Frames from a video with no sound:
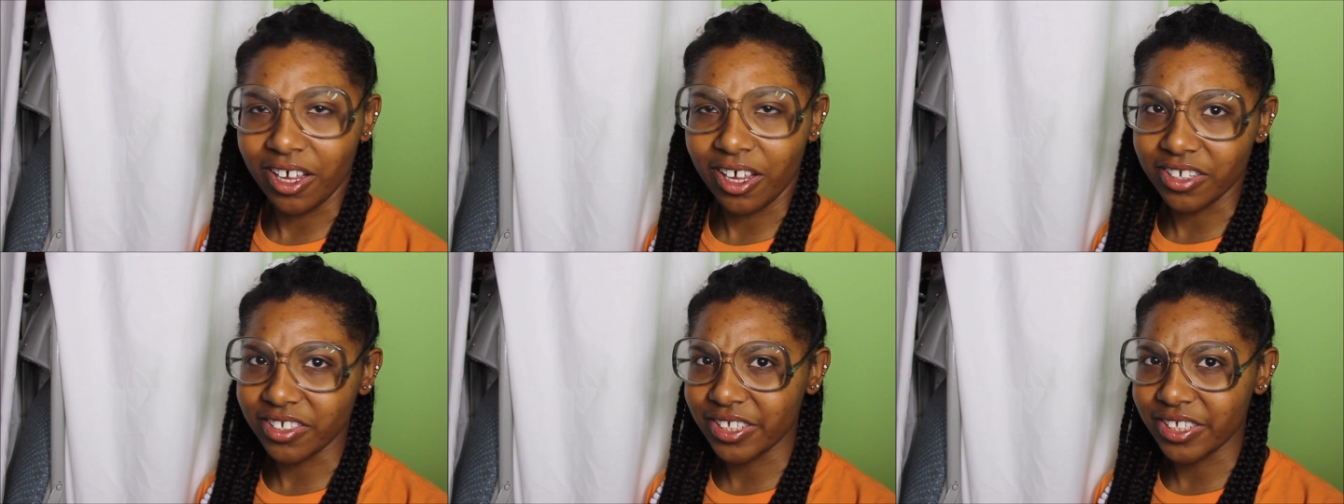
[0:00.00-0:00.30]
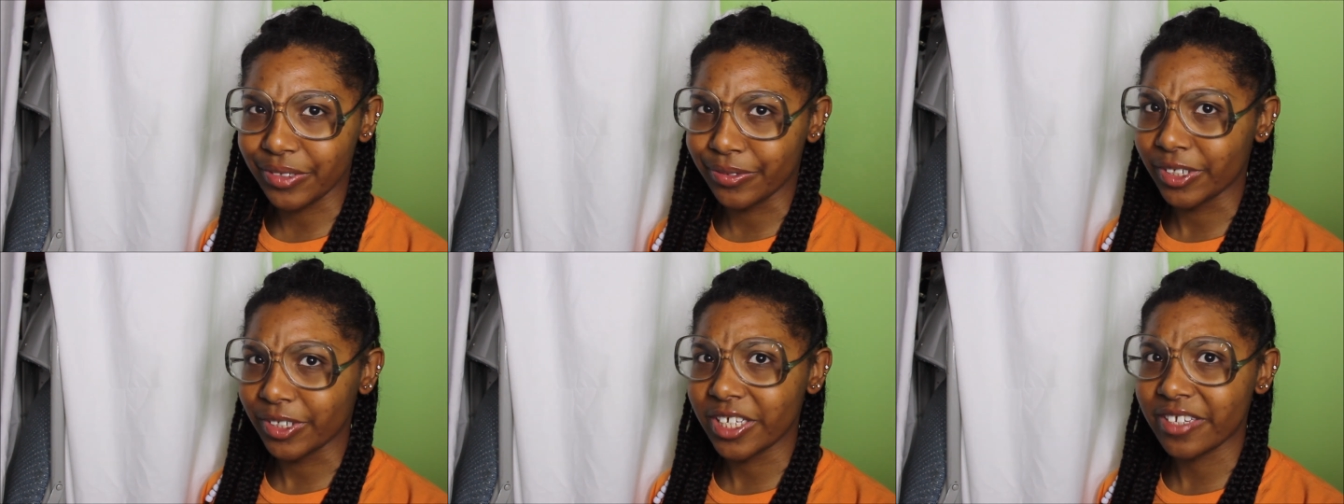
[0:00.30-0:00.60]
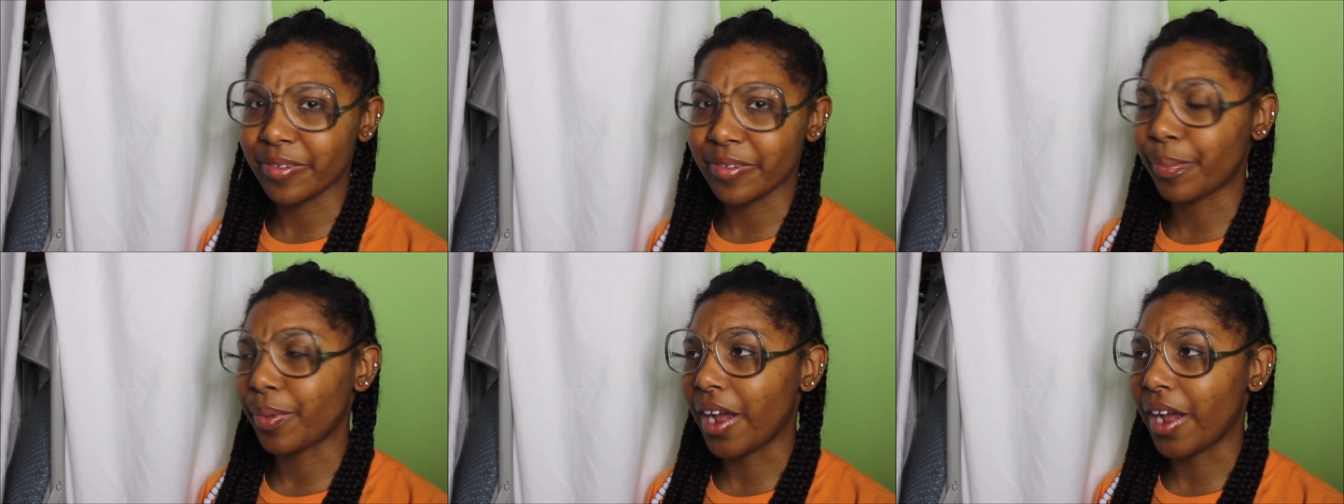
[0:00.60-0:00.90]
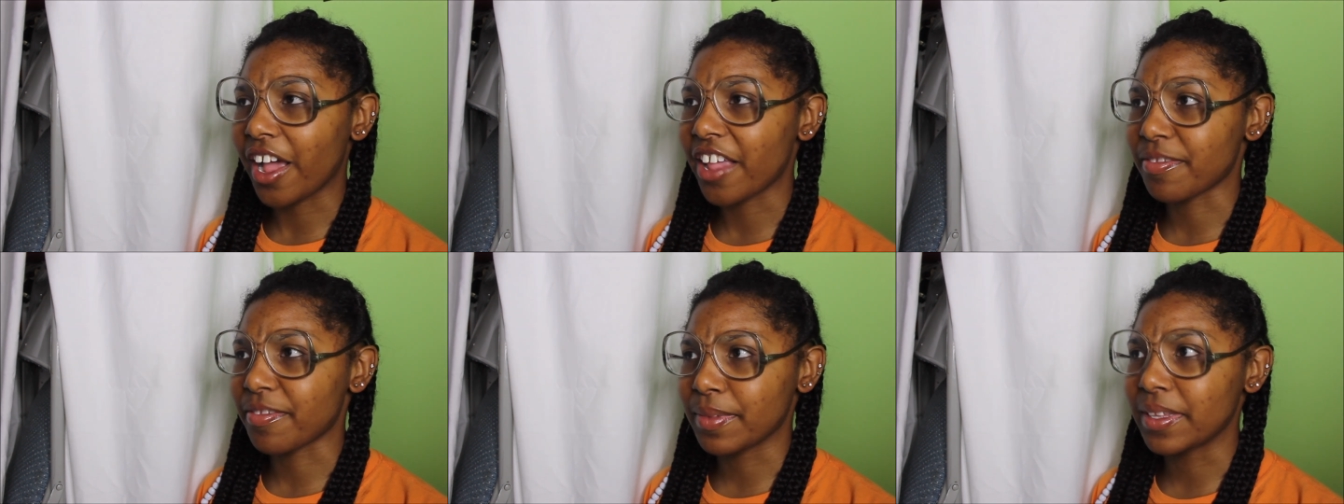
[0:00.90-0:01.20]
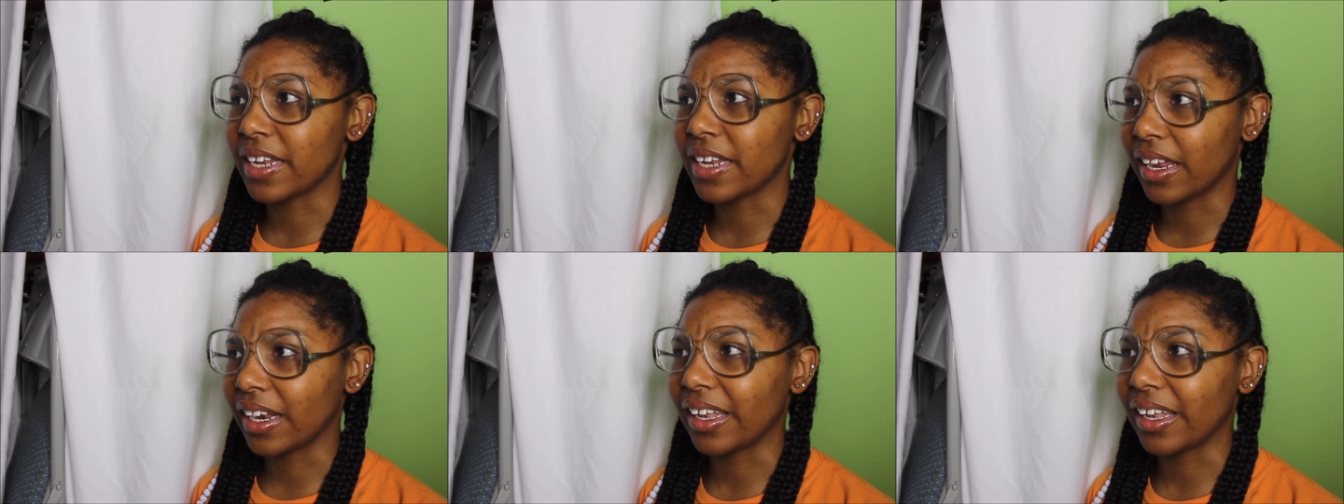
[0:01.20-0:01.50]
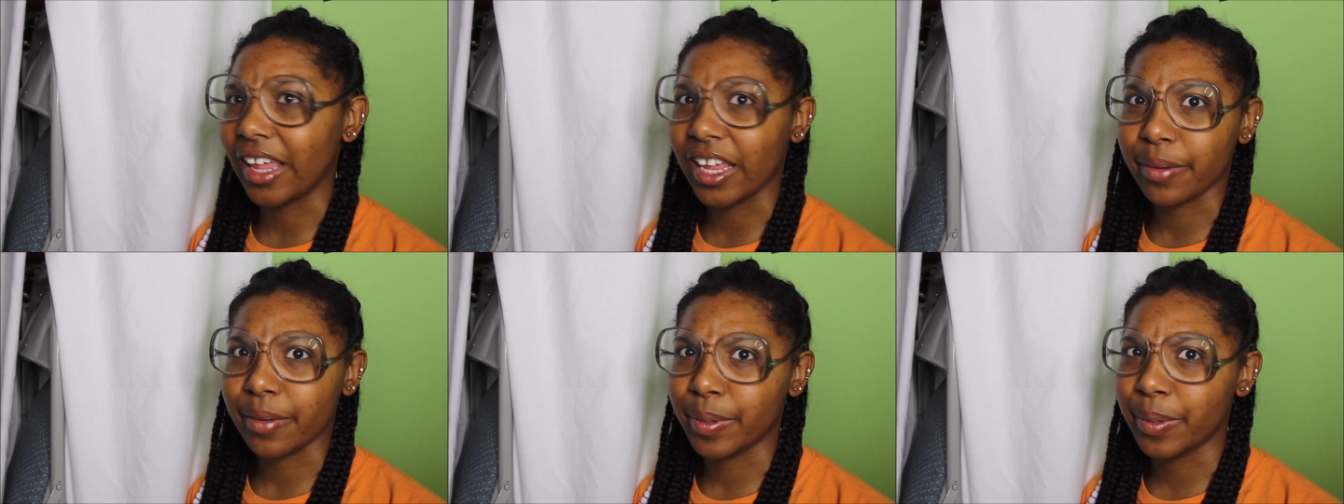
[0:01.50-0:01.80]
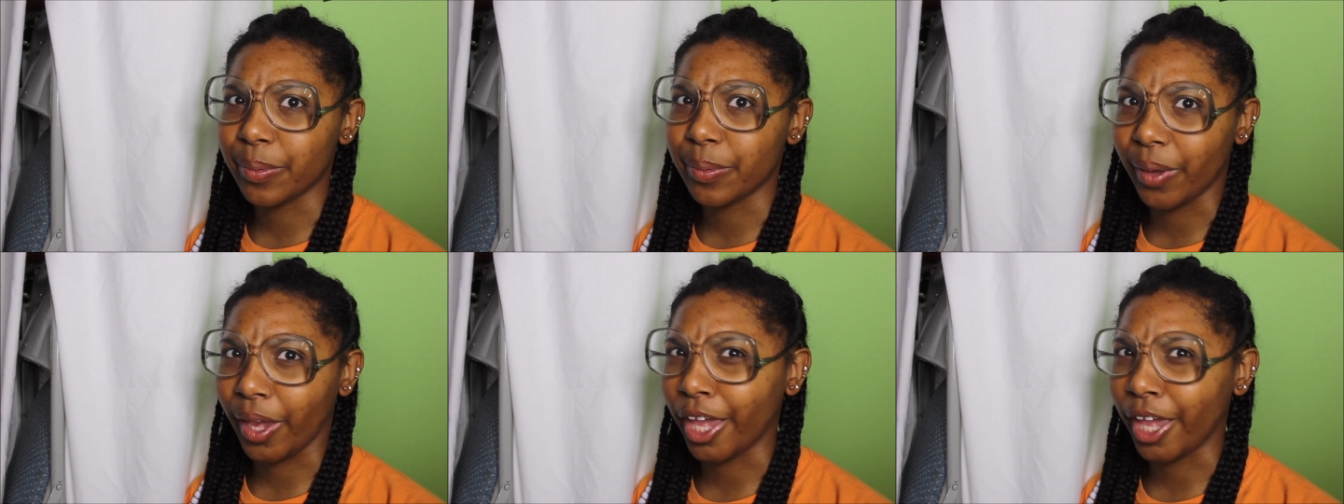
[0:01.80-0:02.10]
honestly really surprised me that a lot of
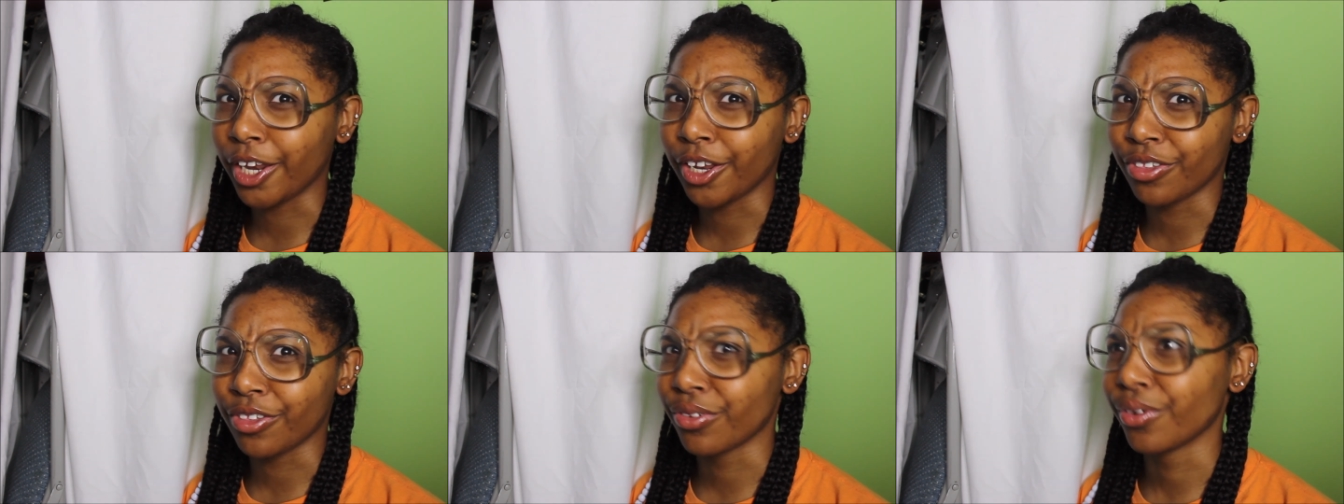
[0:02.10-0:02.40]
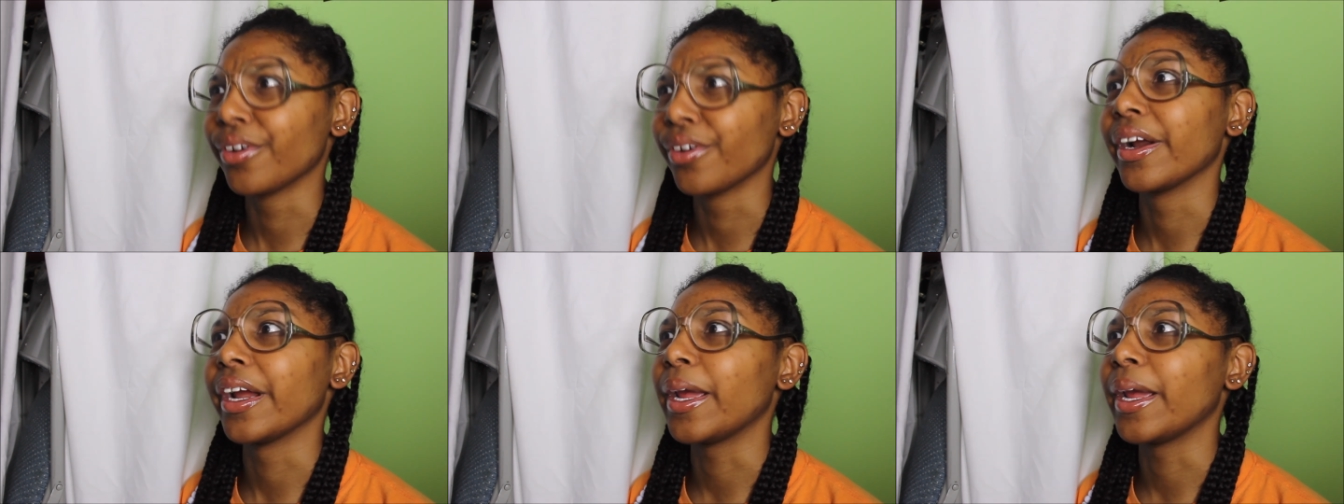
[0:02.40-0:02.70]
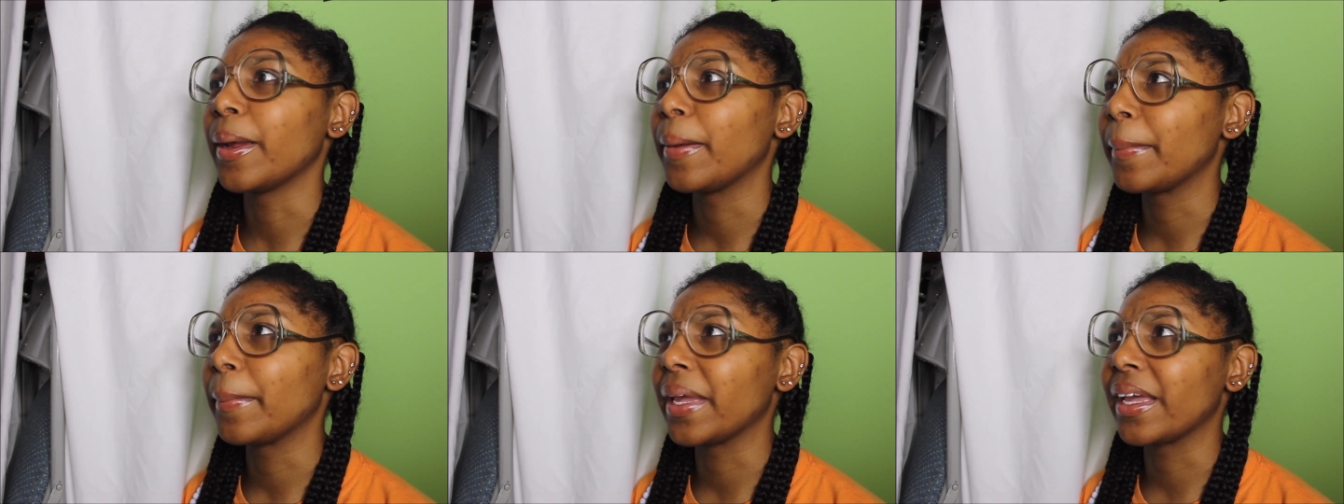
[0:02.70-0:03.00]
people hated Tori